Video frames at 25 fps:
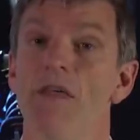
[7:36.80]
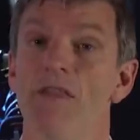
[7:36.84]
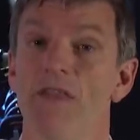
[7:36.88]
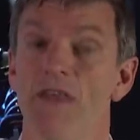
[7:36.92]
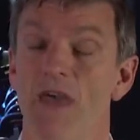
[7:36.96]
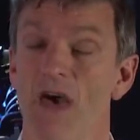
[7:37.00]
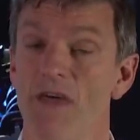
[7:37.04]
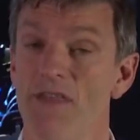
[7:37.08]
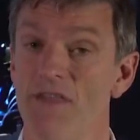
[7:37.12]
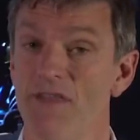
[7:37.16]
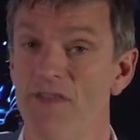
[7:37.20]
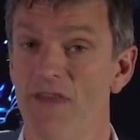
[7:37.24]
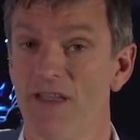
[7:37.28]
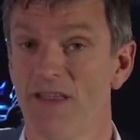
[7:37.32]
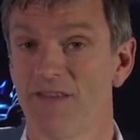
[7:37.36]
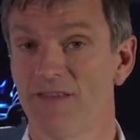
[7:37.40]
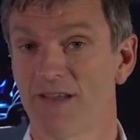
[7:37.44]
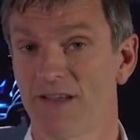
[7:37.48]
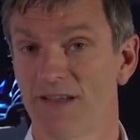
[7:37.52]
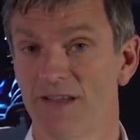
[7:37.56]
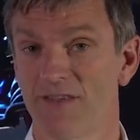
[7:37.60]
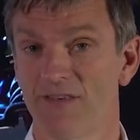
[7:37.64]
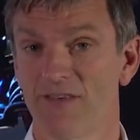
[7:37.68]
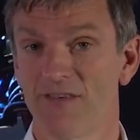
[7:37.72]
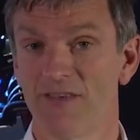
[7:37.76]
The other thing
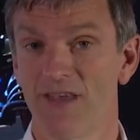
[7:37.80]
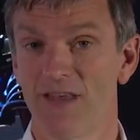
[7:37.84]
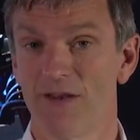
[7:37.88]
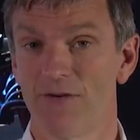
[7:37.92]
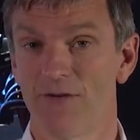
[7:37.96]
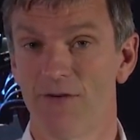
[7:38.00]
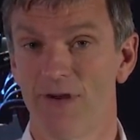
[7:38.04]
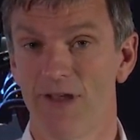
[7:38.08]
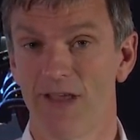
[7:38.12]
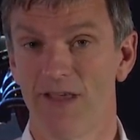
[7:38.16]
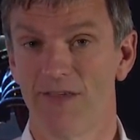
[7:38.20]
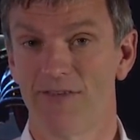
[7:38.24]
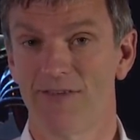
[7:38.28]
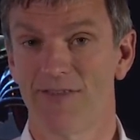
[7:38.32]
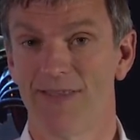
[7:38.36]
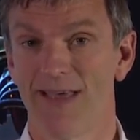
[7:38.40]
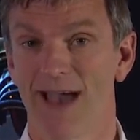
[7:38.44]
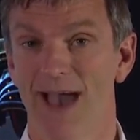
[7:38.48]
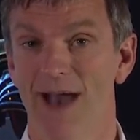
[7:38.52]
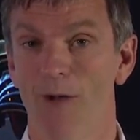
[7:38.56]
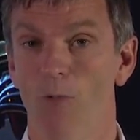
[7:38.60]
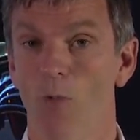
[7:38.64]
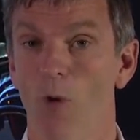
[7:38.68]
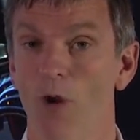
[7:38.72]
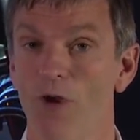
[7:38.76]
to consider is
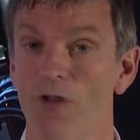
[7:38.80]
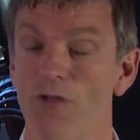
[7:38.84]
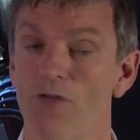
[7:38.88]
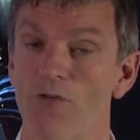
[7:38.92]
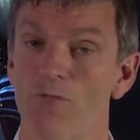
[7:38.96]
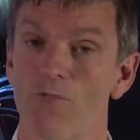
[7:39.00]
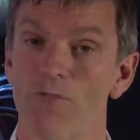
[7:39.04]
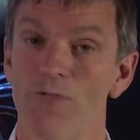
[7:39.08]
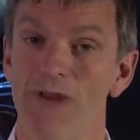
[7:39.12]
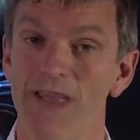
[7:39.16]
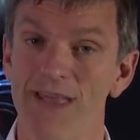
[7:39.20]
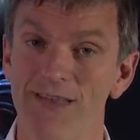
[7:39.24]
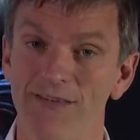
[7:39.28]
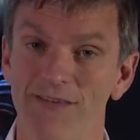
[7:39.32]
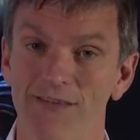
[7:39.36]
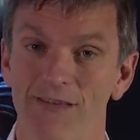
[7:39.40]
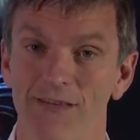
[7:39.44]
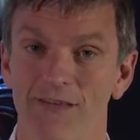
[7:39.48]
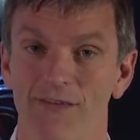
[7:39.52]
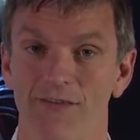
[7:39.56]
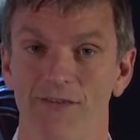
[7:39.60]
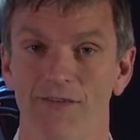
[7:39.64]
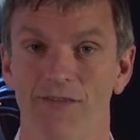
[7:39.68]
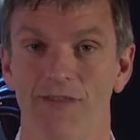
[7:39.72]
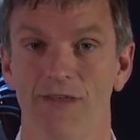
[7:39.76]
that one of the
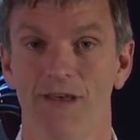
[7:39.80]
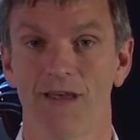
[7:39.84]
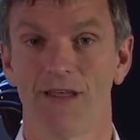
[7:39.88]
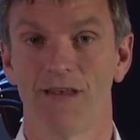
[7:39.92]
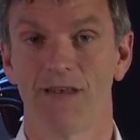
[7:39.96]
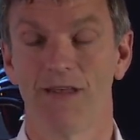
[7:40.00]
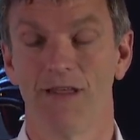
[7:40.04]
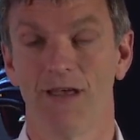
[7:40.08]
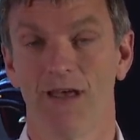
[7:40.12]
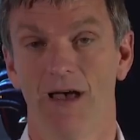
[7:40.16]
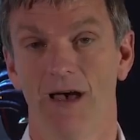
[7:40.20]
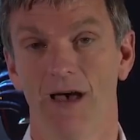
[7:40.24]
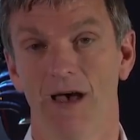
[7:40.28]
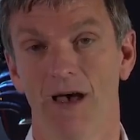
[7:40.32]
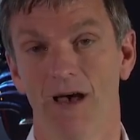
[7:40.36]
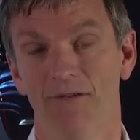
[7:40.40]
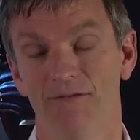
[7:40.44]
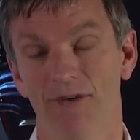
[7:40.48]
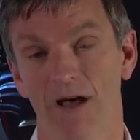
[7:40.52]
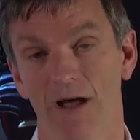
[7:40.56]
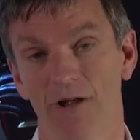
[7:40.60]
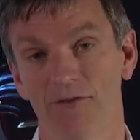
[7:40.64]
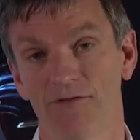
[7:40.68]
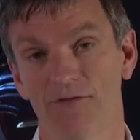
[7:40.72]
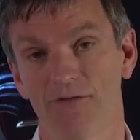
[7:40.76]
reasons that
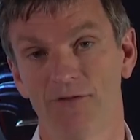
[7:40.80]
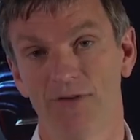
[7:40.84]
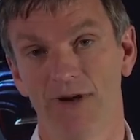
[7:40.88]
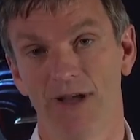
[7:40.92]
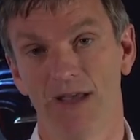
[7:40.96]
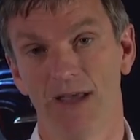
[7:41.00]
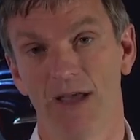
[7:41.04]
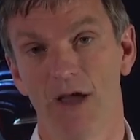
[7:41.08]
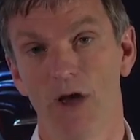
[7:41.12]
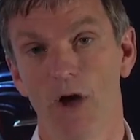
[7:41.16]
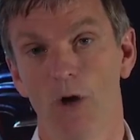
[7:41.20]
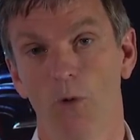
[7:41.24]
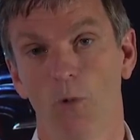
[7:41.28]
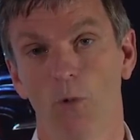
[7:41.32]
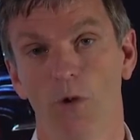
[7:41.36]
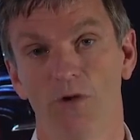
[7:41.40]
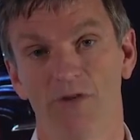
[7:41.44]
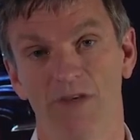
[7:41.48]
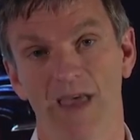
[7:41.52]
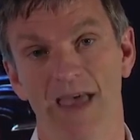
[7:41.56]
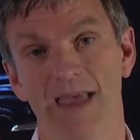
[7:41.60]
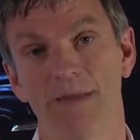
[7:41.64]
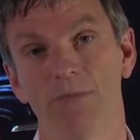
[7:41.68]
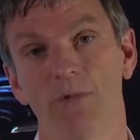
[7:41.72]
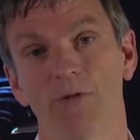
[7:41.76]
Valtteri
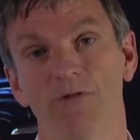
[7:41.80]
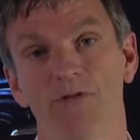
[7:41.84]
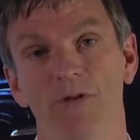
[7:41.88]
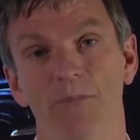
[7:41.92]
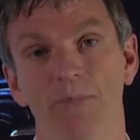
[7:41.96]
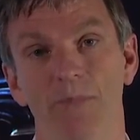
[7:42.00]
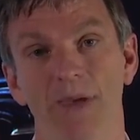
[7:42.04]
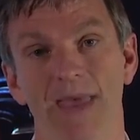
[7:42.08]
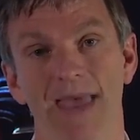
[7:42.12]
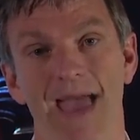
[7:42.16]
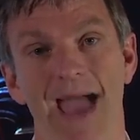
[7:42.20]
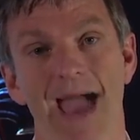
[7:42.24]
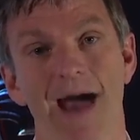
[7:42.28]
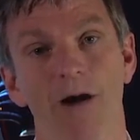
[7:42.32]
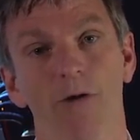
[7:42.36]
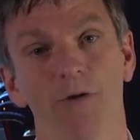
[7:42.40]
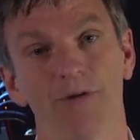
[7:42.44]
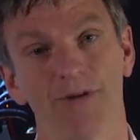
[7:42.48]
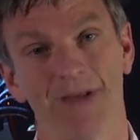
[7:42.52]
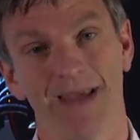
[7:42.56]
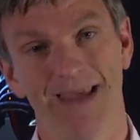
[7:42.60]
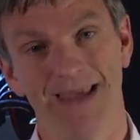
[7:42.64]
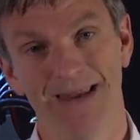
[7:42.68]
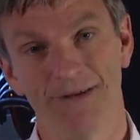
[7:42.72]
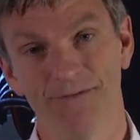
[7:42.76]
was able to be
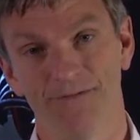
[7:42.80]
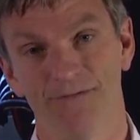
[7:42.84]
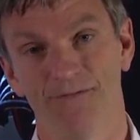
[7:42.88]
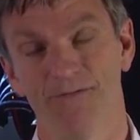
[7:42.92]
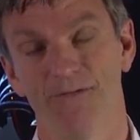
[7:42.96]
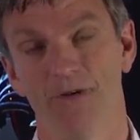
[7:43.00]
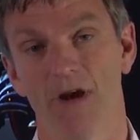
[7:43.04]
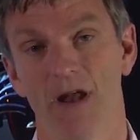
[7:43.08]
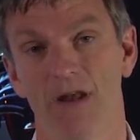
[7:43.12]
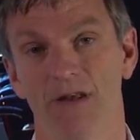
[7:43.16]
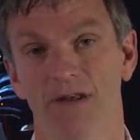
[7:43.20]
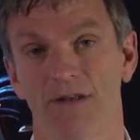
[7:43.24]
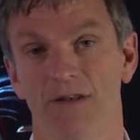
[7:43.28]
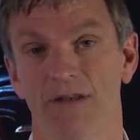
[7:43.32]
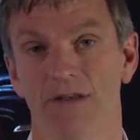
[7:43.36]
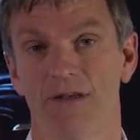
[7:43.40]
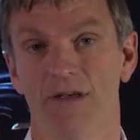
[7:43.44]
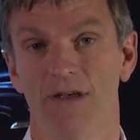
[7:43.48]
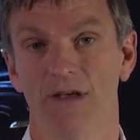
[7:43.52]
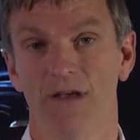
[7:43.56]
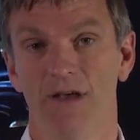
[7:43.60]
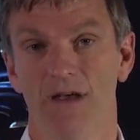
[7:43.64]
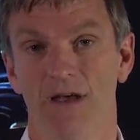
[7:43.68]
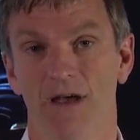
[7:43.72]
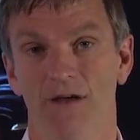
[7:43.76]
out in front
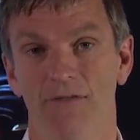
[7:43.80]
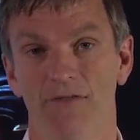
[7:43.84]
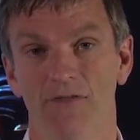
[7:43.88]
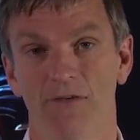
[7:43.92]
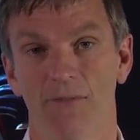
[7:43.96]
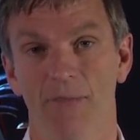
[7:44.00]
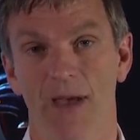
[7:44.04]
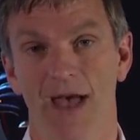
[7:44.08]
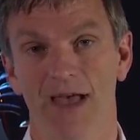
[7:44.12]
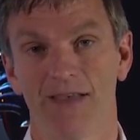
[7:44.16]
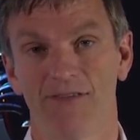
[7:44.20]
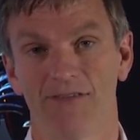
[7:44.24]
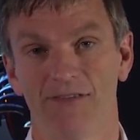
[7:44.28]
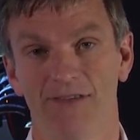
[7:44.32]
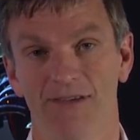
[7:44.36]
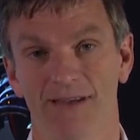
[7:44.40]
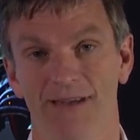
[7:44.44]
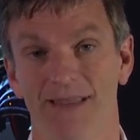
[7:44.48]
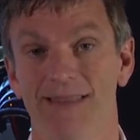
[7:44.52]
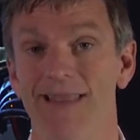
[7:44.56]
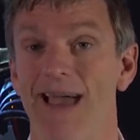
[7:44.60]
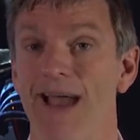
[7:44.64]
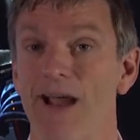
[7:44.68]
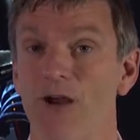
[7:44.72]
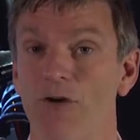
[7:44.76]
of
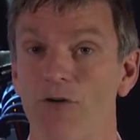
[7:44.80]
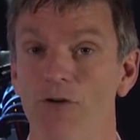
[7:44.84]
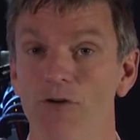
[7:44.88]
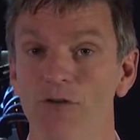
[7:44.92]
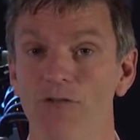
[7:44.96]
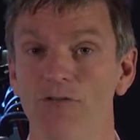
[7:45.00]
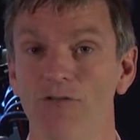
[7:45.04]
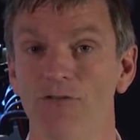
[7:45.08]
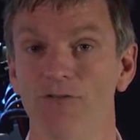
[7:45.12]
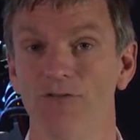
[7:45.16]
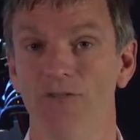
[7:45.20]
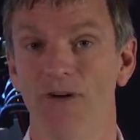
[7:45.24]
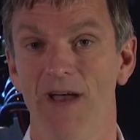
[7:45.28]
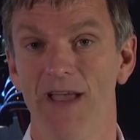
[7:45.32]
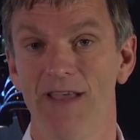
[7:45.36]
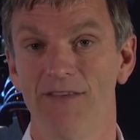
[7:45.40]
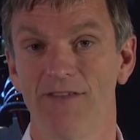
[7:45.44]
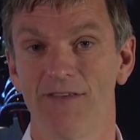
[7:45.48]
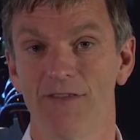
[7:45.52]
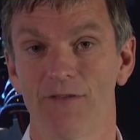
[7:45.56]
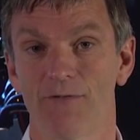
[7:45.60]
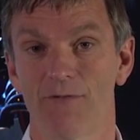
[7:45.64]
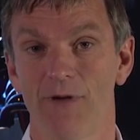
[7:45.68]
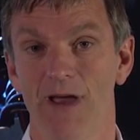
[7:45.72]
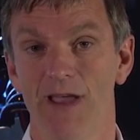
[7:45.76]
Sebastian at that crucial
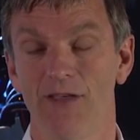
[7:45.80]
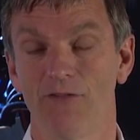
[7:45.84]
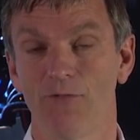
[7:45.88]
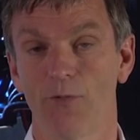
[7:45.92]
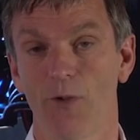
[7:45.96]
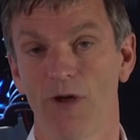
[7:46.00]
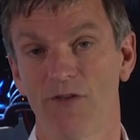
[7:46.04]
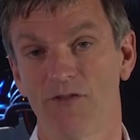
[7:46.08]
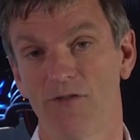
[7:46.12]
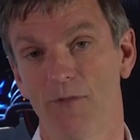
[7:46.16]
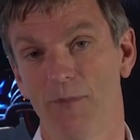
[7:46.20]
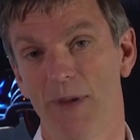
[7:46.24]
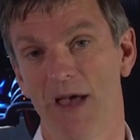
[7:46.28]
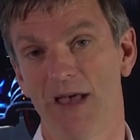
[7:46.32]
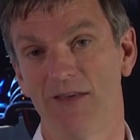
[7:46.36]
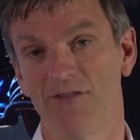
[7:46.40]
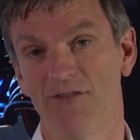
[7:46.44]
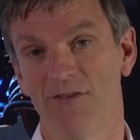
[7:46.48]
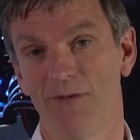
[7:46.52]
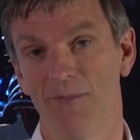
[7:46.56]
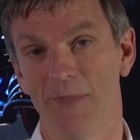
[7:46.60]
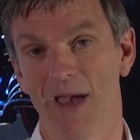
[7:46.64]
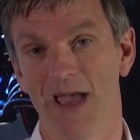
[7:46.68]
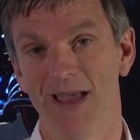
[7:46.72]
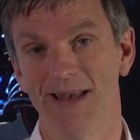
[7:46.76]
phase in the race where
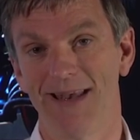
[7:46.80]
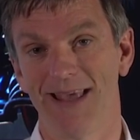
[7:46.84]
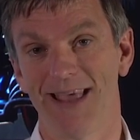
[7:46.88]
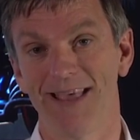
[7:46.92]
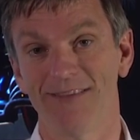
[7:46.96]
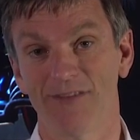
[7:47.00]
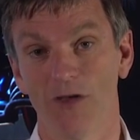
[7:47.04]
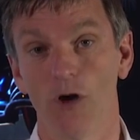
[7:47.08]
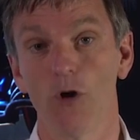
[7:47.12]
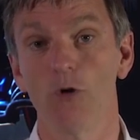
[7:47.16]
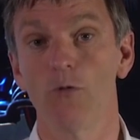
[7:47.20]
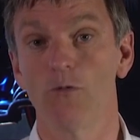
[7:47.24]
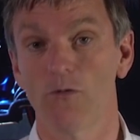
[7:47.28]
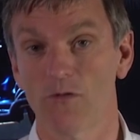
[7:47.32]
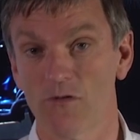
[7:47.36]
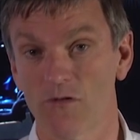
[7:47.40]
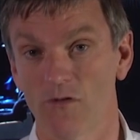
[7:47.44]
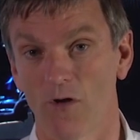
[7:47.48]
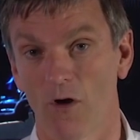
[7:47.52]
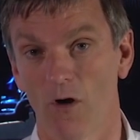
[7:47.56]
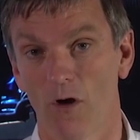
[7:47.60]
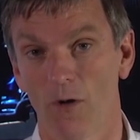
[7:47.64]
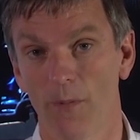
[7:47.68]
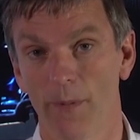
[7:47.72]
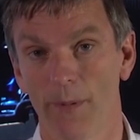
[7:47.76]
Sebastian made his own
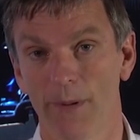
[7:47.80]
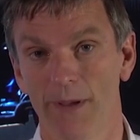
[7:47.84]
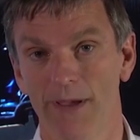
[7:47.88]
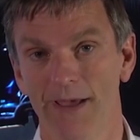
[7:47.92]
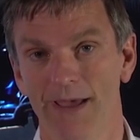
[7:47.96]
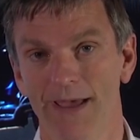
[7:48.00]
stop